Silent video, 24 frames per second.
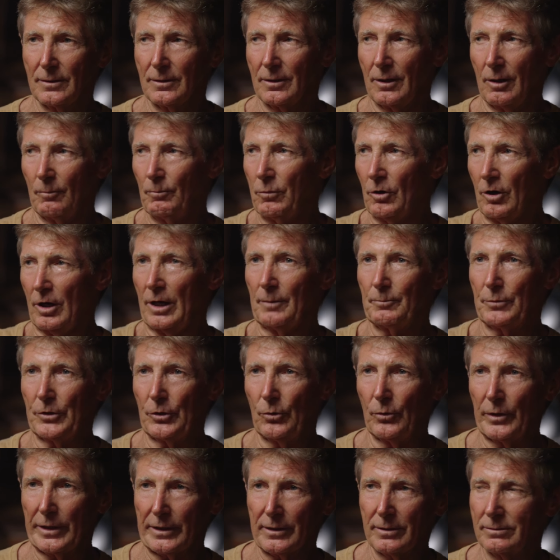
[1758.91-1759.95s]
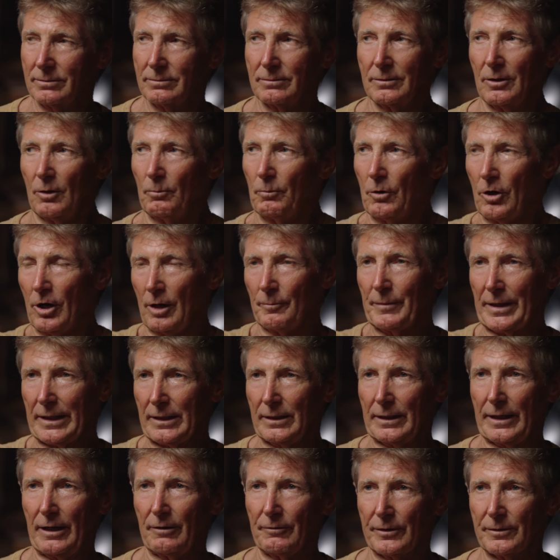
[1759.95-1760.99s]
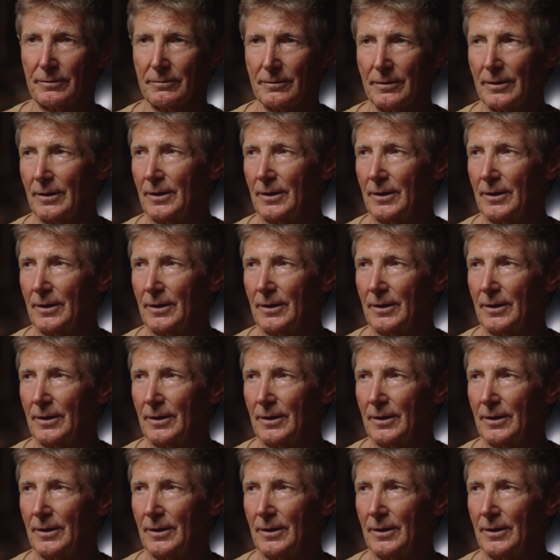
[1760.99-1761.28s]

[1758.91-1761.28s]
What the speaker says: I'll buy a Buick, I'll buy a McLaren,